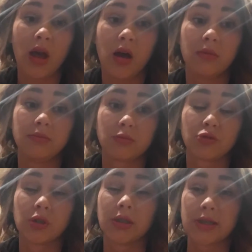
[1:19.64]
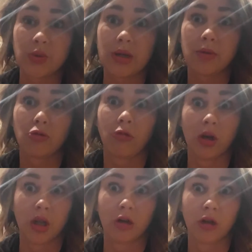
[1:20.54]
Um, really sweet, but
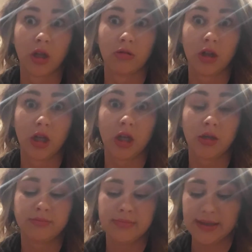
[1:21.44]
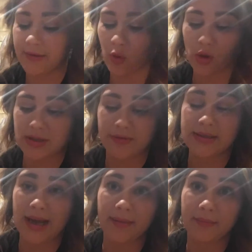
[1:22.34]
really, really, really good. And of course,
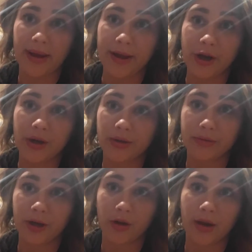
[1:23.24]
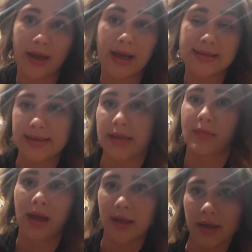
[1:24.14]
every time I hear it, you know, I, got, I sing in
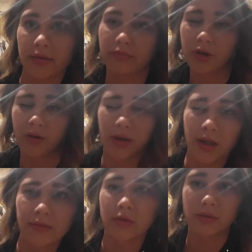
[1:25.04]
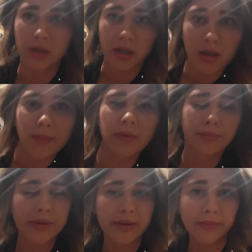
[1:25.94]
my head, you know, I love it when you call me
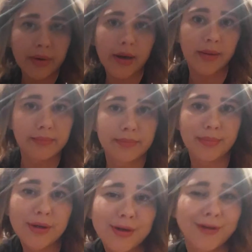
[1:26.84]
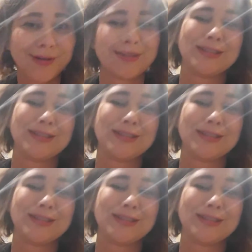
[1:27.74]
Big Poppa.